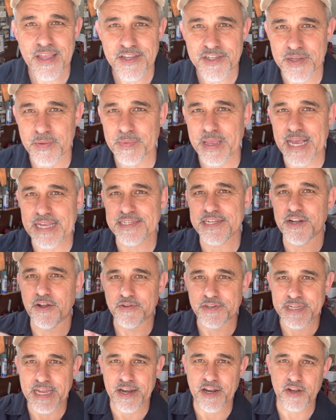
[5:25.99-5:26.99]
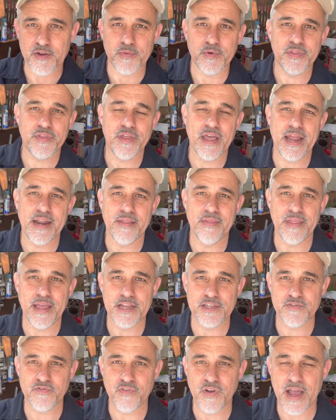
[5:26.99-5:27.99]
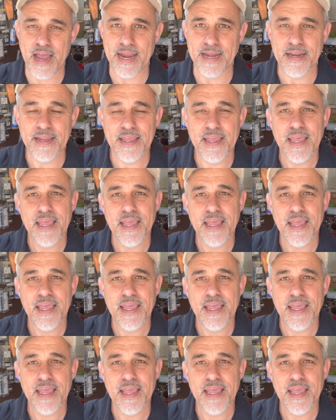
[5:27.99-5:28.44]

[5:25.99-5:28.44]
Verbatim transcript: Some guys get all technical with that, and that's fine.